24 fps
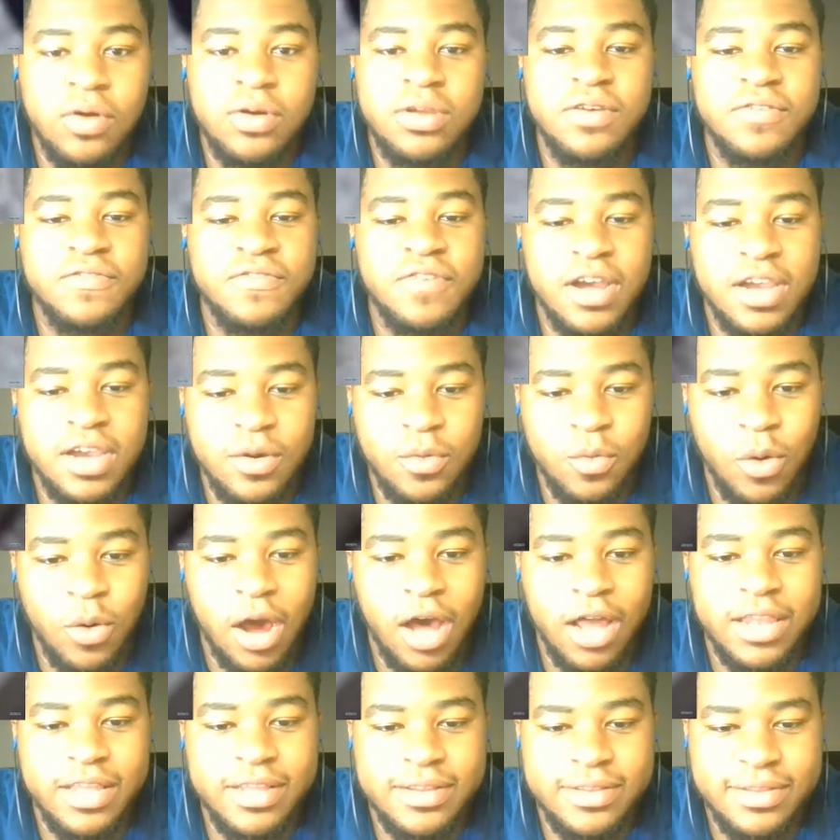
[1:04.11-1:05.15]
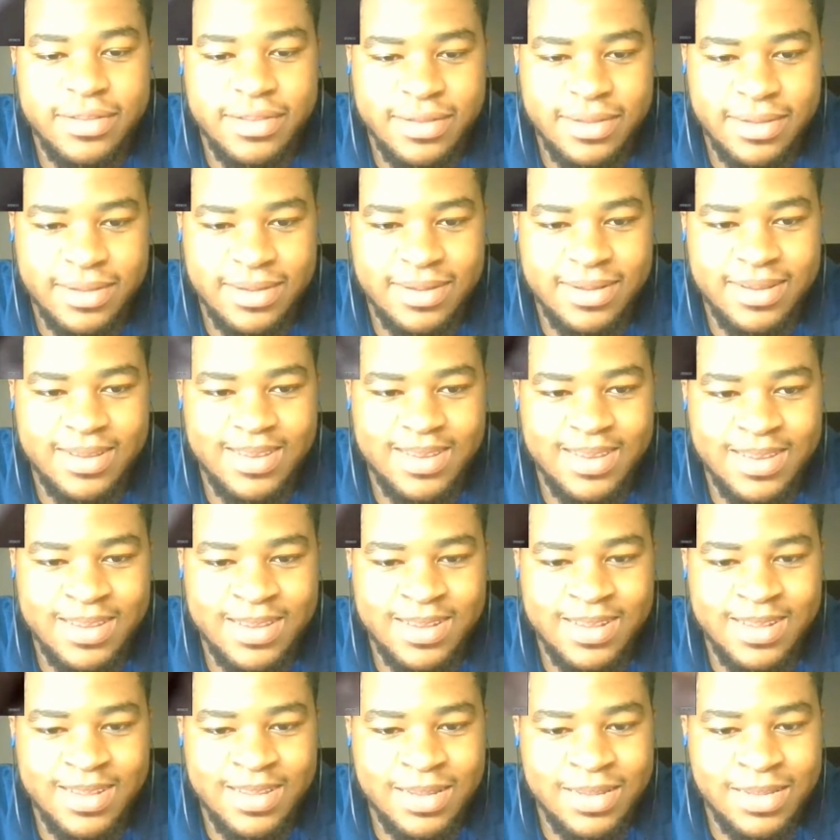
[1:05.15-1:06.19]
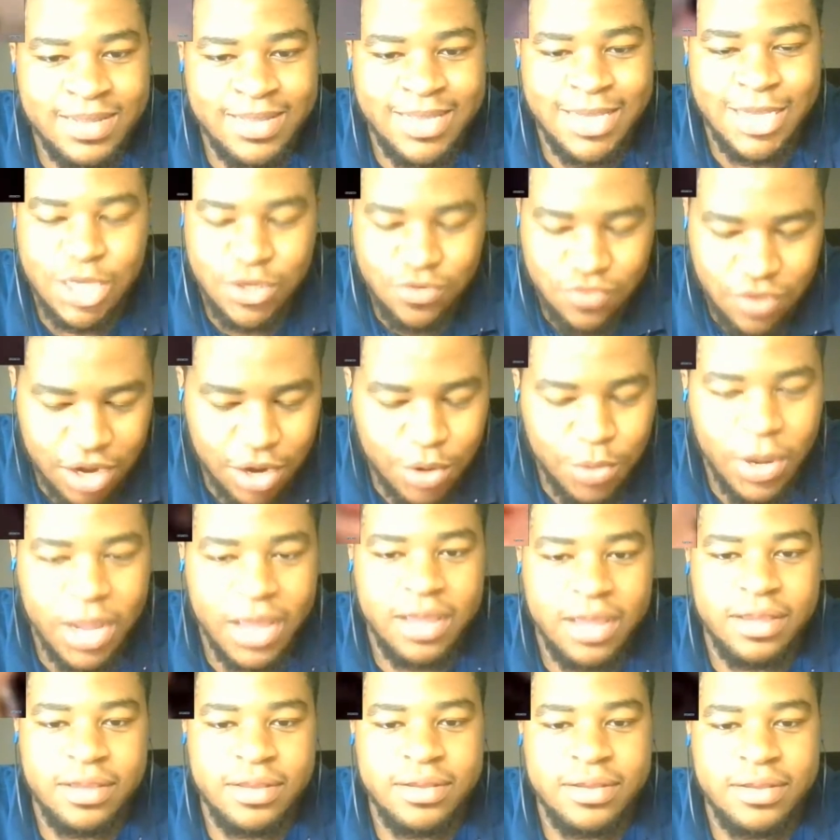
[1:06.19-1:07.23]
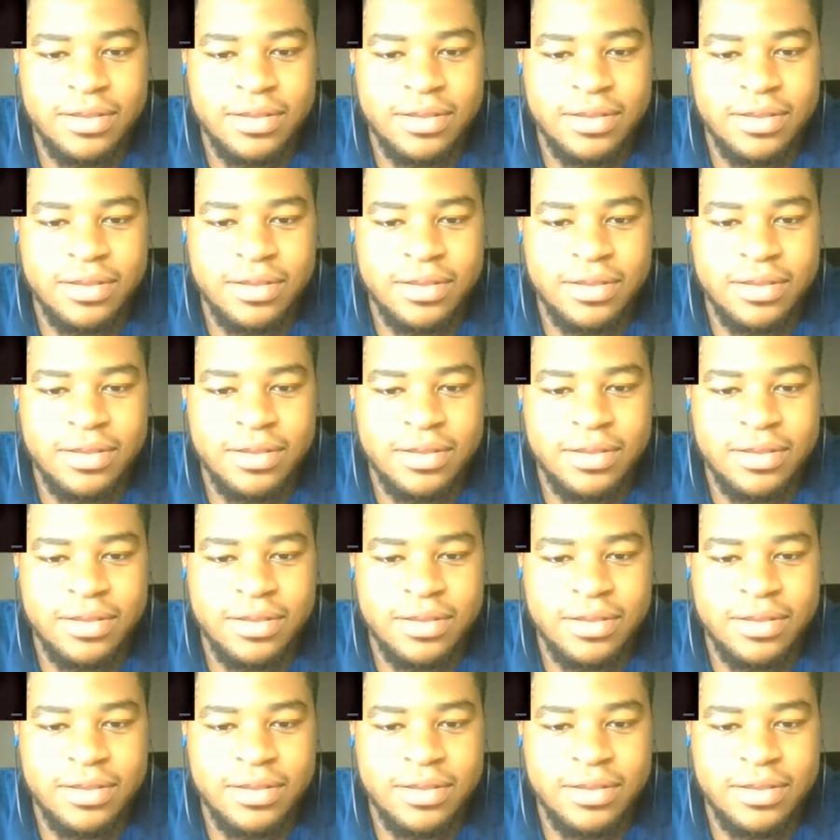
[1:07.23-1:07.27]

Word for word: your fucking wallet. Just run away.